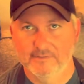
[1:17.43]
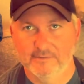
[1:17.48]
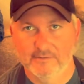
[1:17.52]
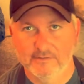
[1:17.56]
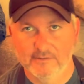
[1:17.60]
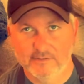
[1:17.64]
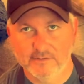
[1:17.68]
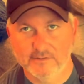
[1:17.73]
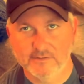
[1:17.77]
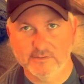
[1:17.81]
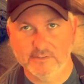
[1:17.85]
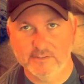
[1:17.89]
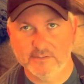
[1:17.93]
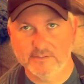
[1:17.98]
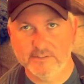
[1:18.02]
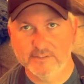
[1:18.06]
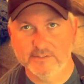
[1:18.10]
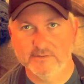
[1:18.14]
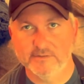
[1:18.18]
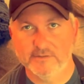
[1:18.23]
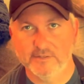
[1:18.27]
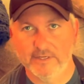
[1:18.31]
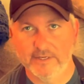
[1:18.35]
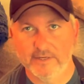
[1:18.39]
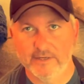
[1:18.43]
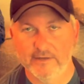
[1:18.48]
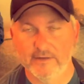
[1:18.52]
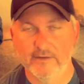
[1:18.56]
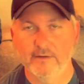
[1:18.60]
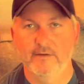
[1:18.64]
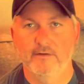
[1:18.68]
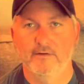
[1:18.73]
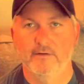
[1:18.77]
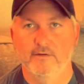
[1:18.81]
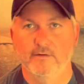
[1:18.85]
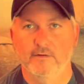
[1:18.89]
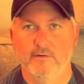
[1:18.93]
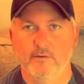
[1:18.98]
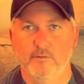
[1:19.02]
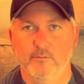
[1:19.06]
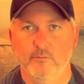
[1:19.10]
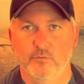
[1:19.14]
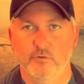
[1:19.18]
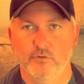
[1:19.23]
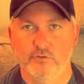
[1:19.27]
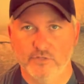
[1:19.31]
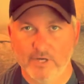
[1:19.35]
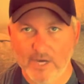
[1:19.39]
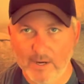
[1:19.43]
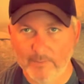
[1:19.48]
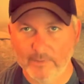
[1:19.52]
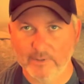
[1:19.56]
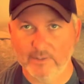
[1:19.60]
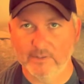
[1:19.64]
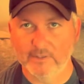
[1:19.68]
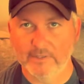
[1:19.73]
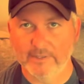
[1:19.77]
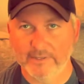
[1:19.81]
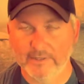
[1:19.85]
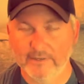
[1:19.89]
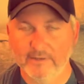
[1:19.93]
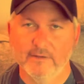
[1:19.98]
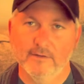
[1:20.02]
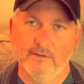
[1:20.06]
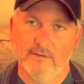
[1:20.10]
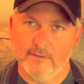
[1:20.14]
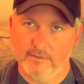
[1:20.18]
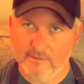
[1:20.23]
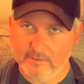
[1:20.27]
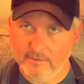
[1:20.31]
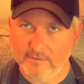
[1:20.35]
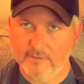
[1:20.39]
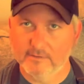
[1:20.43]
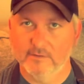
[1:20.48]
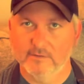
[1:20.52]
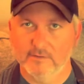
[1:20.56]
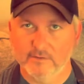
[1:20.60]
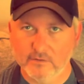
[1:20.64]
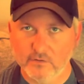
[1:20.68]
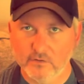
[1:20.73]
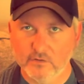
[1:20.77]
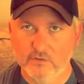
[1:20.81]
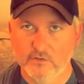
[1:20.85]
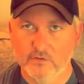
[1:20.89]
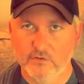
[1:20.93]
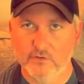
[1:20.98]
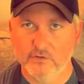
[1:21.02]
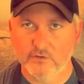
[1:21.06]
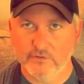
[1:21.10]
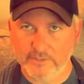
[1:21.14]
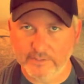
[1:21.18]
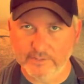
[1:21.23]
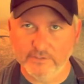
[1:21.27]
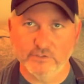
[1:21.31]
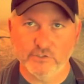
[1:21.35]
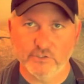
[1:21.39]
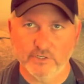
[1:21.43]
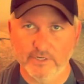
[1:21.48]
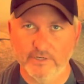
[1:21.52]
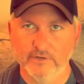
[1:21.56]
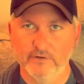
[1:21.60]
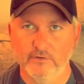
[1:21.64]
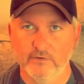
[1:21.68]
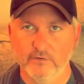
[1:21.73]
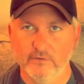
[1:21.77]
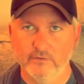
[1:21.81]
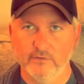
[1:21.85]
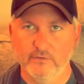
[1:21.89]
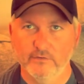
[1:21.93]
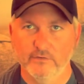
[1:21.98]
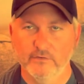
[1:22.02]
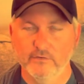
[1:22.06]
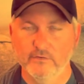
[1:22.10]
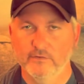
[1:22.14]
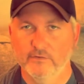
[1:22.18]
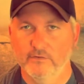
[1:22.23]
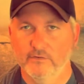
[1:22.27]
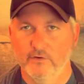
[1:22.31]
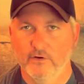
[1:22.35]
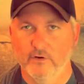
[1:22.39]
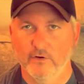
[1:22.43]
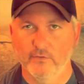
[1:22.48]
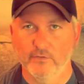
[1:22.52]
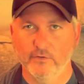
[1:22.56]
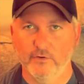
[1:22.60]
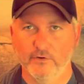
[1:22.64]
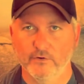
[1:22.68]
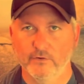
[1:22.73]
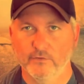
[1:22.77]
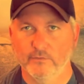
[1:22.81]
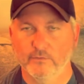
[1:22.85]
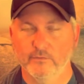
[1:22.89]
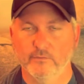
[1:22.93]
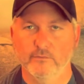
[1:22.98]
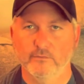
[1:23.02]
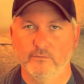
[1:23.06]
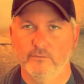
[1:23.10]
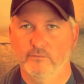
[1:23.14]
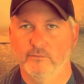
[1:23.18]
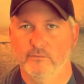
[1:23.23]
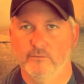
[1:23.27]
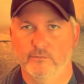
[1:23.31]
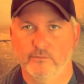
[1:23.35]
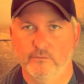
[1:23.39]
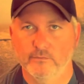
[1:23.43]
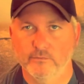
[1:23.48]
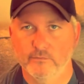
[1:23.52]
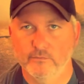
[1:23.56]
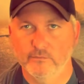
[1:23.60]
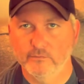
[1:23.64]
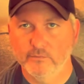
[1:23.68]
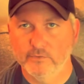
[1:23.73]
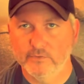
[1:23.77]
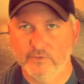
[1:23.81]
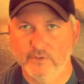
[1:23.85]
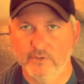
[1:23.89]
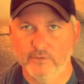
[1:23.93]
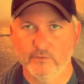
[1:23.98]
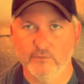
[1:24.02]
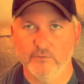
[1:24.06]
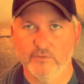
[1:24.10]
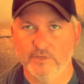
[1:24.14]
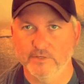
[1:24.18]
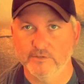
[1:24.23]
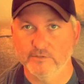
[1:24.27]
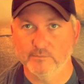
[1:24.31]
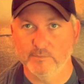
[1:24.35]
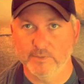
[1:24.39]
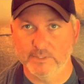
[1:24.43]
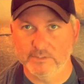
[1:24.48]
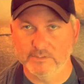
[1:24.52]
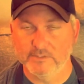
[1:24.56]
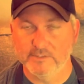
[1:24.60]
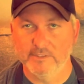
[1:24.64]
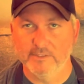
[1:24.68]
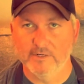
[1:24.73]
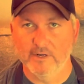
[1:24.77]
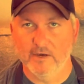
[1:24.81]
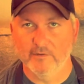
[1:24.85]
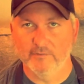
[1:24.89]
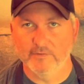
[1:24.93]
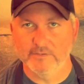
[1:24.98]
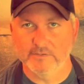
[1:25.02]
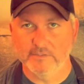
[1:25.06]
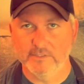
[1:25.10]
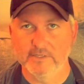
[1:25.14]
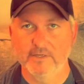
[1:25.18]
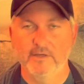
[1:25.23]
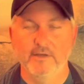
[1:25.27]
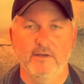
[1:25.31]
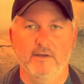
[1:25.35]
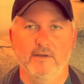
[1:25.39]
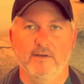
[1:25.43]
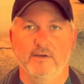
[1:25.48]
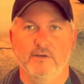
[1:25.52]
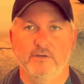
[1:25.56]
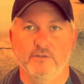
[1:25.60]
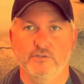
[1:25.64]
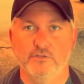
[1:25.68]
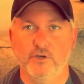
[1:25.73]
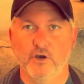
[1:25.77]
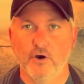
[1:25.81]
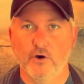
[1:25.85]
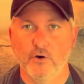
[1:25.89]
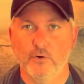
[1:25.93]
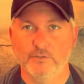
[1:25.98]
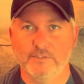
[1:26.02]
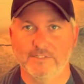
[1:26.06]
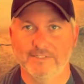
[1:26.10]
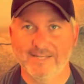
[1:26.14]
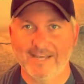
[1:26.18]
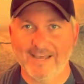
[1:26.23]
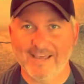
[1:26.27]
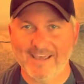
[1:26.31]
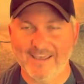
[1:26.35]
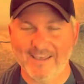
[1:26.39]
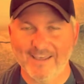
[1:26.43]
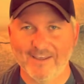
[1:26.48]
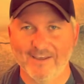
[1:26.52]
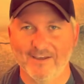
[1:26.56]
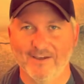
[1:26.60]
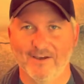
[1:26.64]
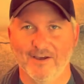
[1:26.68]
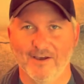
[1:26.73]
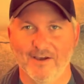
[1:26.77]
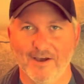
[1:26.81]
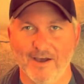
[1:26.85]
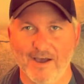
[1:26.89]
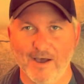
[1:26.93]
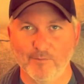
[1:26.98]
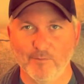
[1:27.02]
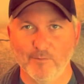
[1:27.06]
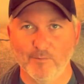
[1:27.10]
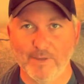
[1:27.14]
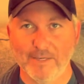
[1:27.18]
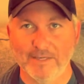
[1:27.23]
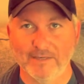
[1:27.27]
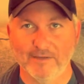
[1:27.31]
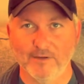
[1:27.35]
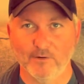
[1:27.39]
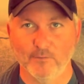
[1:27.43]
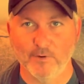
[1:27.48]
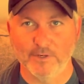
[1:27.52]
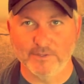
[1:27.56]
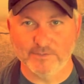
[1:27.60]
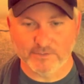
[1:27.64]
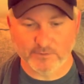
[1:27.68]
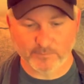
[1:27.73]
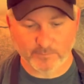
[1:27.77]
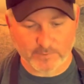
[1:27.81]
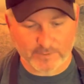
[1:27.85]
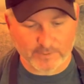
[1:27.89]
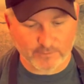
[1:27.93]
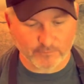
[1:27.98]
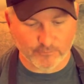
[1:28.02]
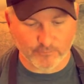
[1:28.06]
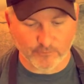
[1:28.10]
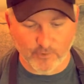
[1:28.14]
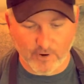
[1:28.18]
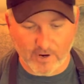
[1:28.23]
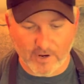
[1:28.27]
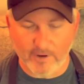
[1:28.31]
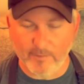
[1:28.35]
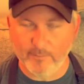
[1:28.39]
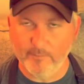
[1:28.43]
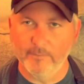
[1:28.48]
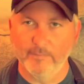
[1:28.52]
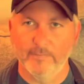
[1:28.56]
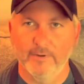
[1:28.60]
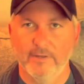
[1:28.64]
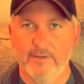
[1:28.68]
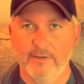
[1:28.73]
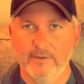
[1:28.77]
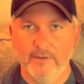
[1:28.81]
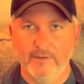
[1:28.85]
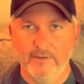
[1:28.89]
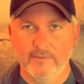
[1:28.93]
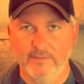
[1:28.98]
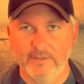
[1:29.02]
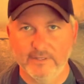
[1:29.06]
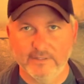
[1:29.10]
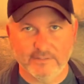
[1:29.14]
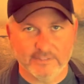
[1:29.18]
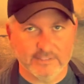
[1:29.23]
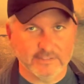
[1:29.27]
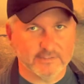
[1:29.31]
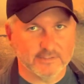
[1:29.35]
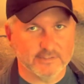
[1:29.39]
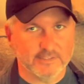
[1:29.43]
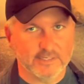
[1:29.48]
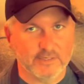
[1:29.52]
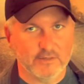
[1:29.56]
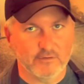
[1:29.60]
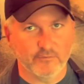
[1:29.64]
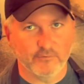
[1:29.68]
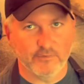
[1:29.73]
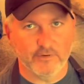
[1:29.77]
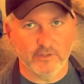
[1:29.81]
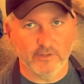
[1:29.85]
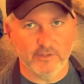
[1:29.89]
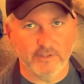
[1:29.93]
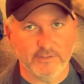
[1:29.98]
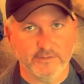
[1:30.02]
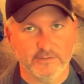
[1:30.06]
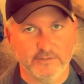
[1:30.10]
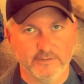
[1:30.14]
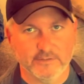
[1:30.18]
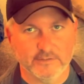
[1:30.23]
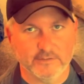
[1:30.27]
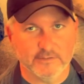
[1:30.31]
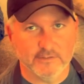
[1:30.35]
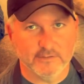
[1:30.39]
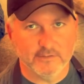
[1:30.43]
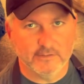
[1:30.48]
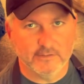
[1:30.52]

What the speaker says: because this is a predominantly cooking channel, although with other things mixed in, obviously. So today I'll be making a recipe from the Disney Villains